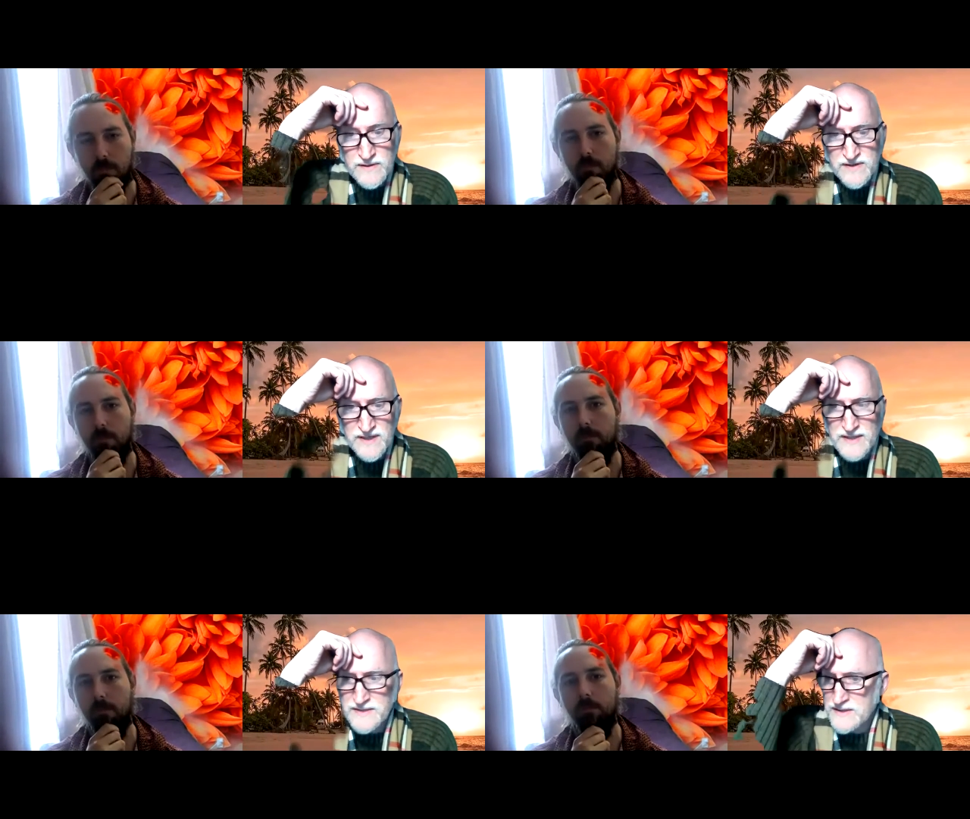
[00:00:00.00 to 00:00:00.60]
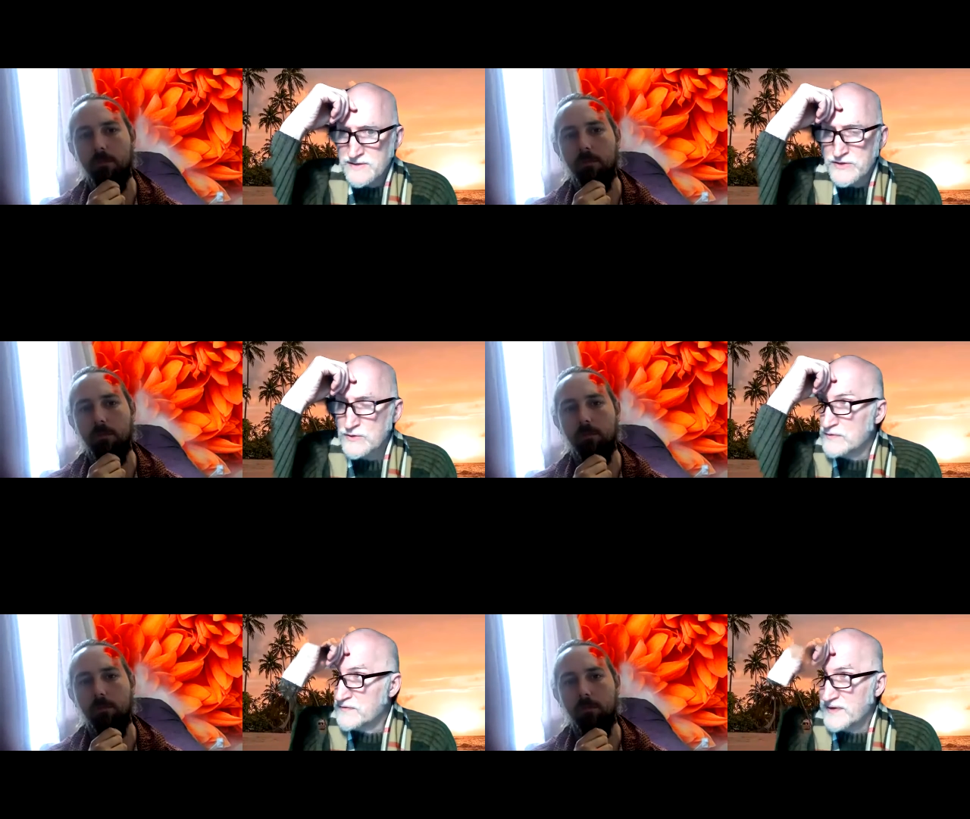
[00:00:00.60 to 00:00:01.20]
Speaker 1: the thing I sent
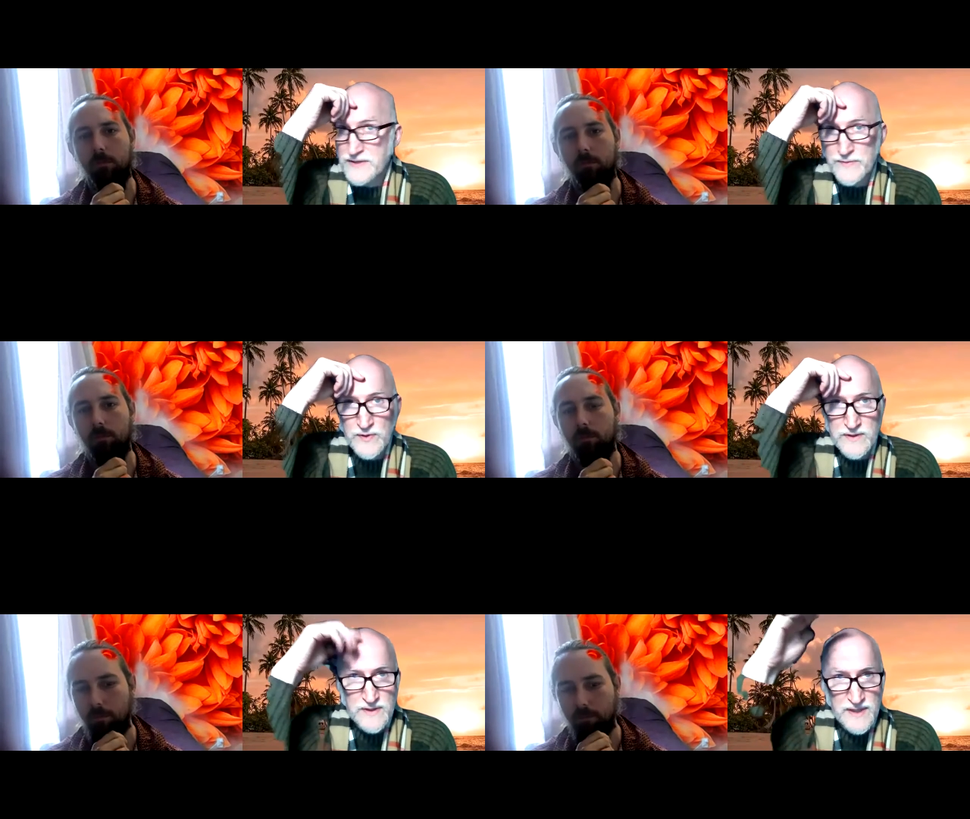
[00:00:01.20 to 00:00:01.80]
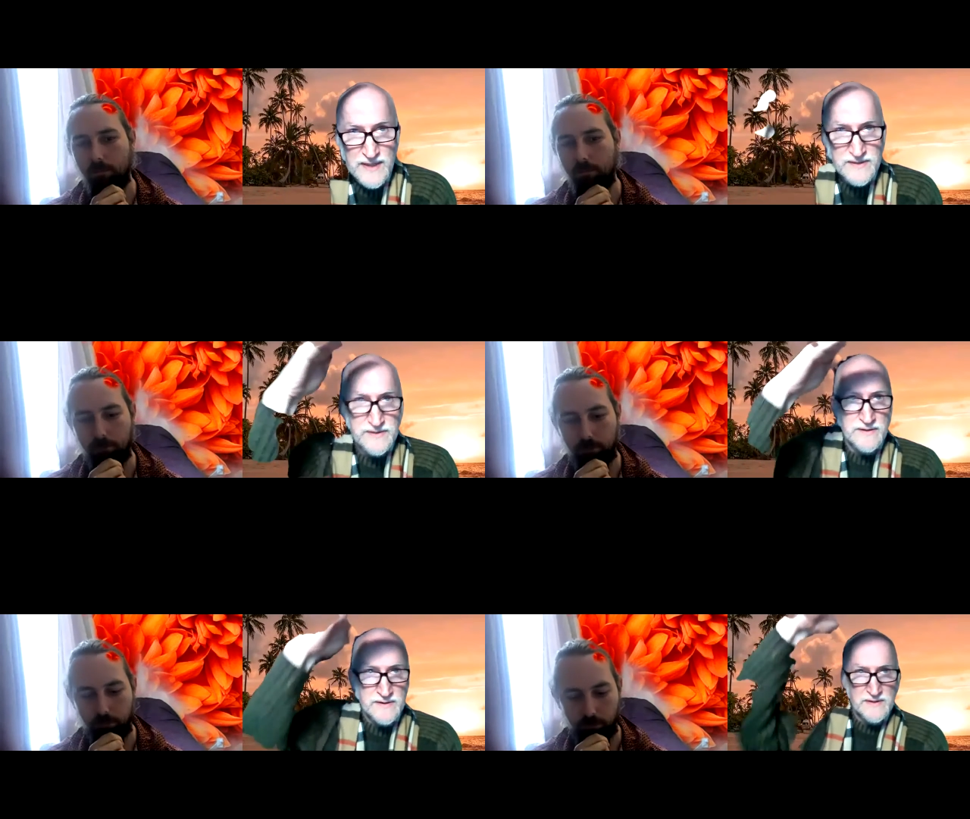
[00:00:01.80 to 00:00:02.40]
you in Facebook that
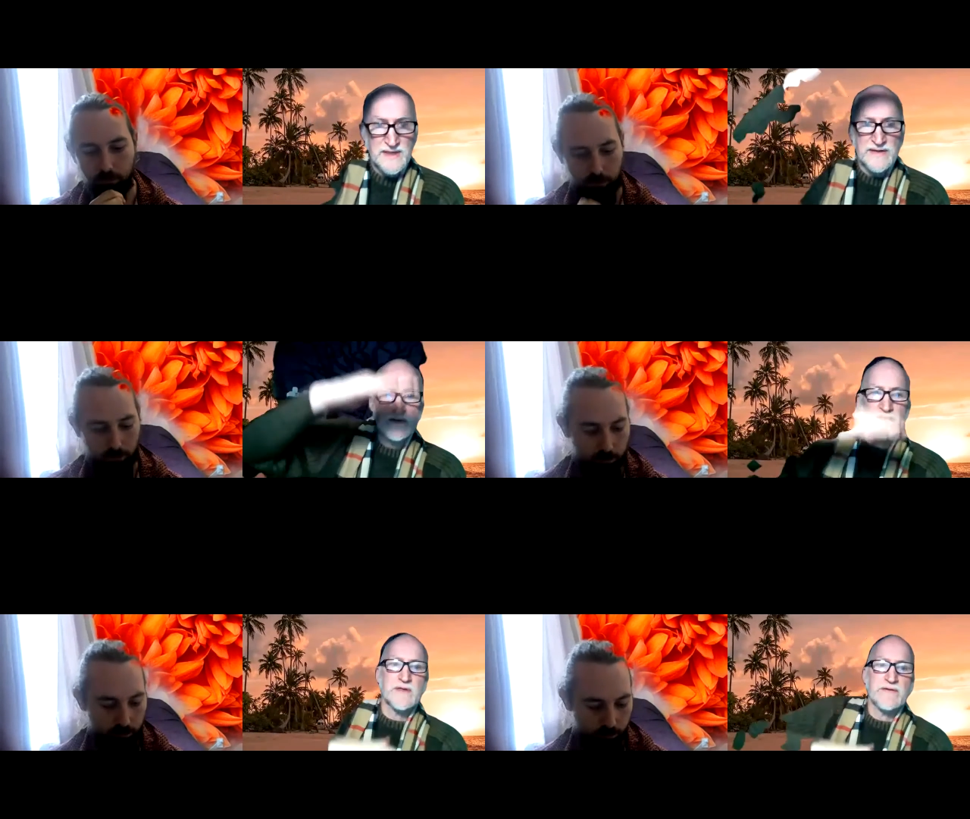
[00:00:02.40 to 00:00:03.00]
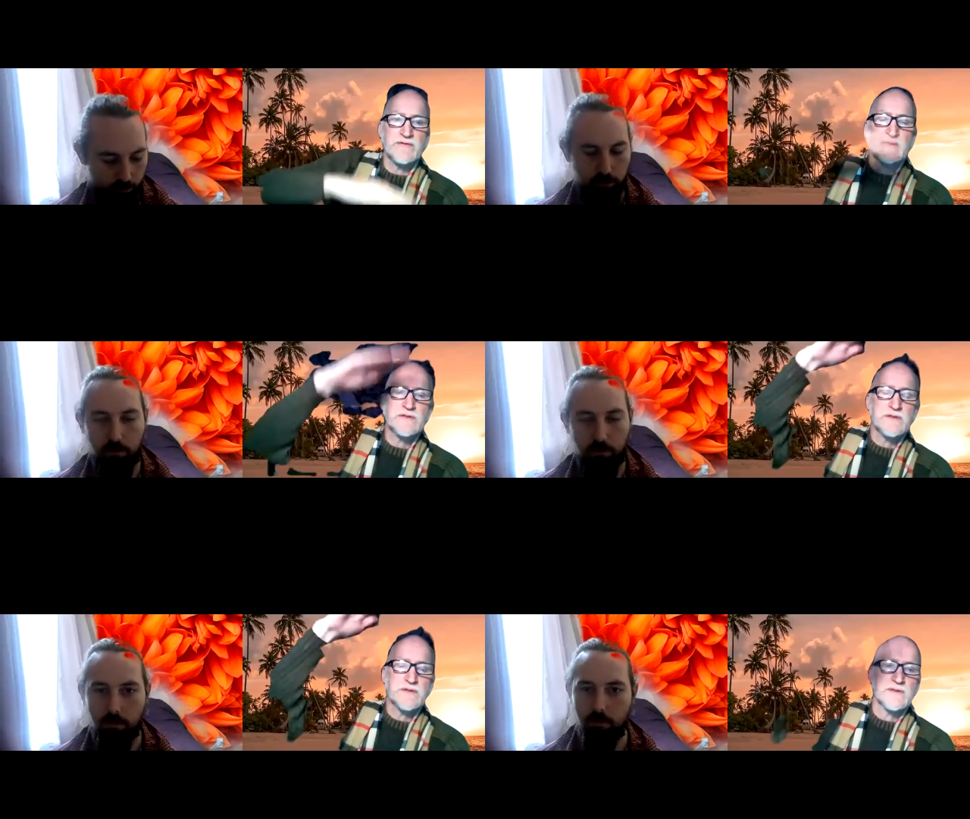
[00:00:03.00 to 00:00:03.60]
has the seven
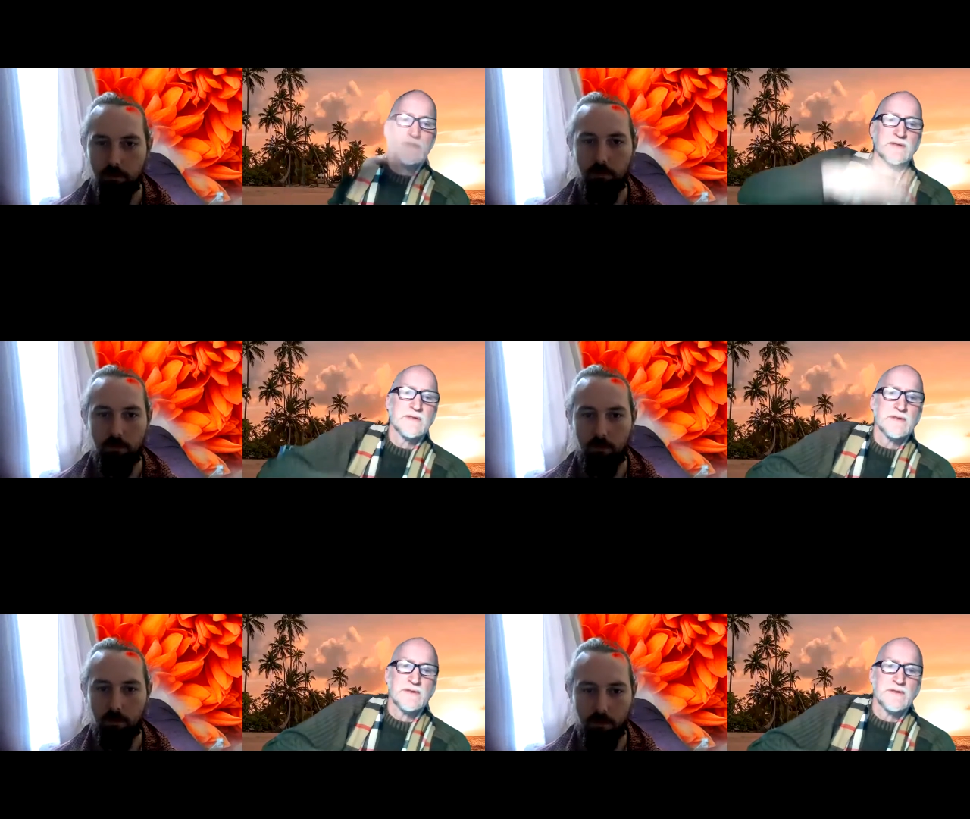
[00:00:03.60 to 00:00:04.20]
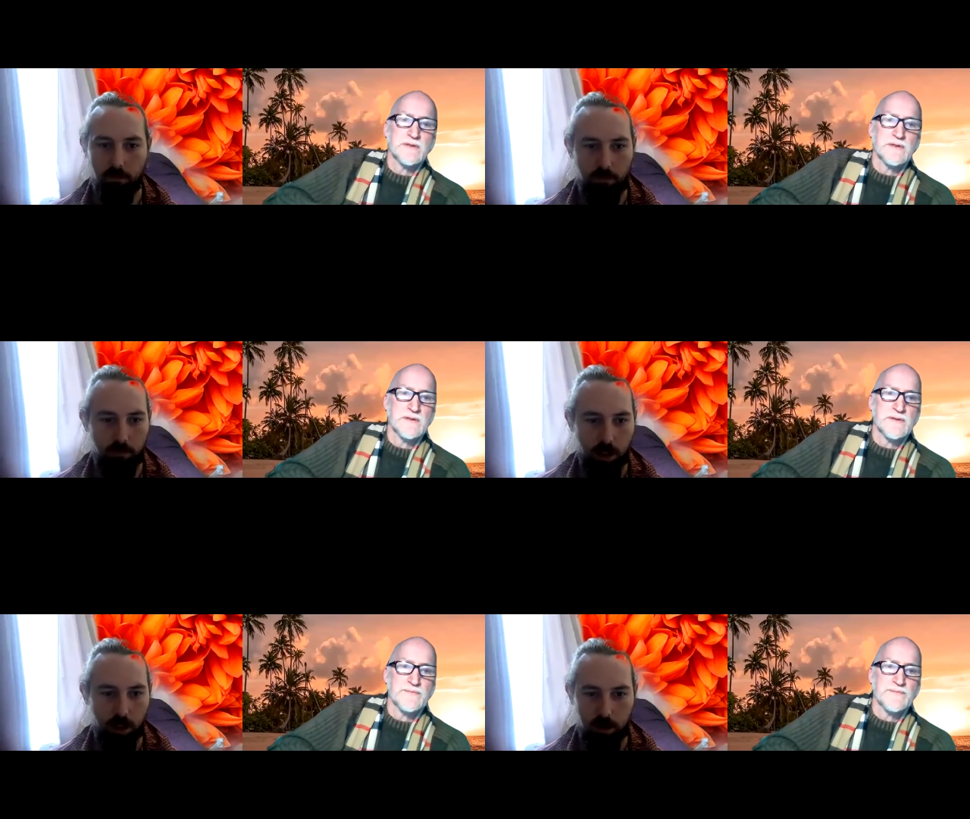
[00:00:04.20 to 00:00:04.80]
levels?
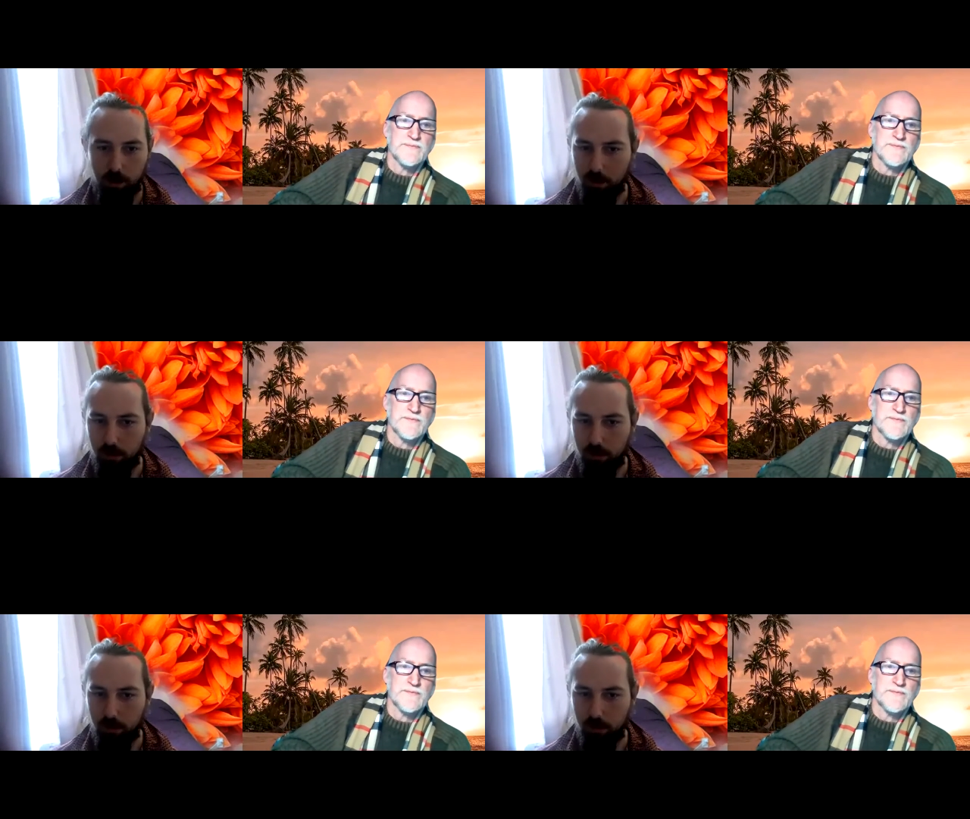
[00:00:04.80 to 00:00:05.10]
Uh,